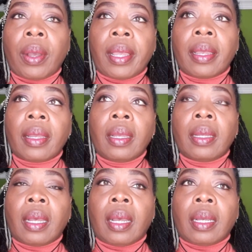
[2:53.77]
And they
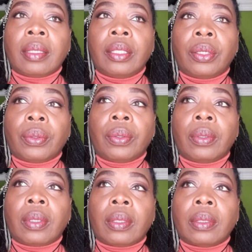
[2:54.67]
constantly want
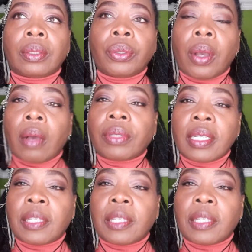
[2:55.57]
affirmation.